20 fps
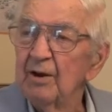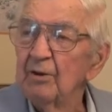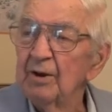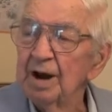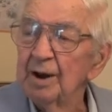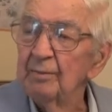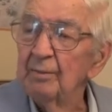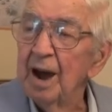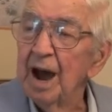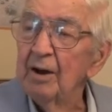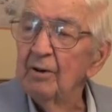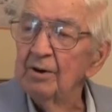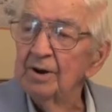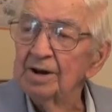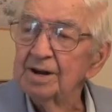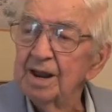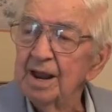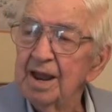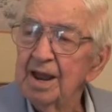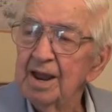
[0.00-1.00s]
tearing them
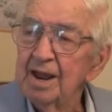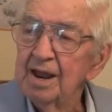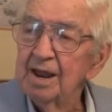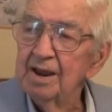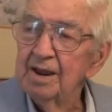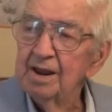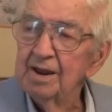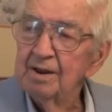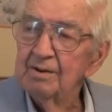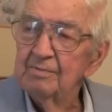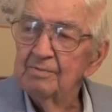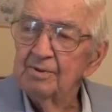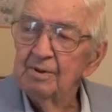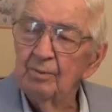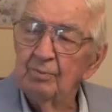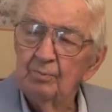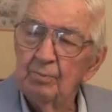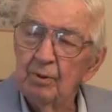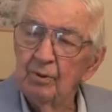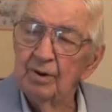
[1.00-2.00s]
out.
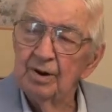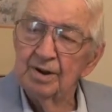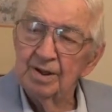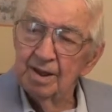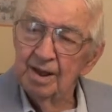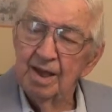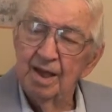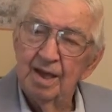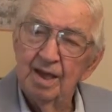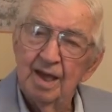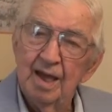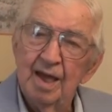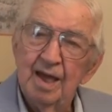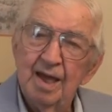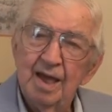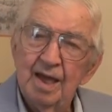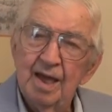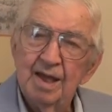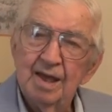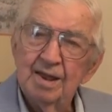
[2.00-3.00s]
Pulling.
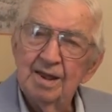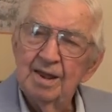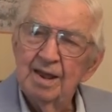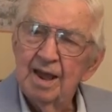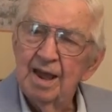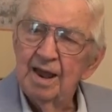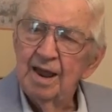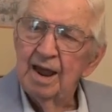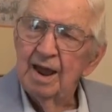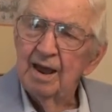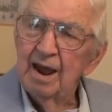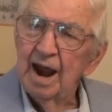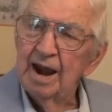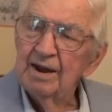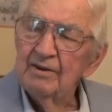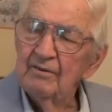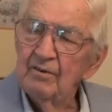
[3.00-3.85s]
I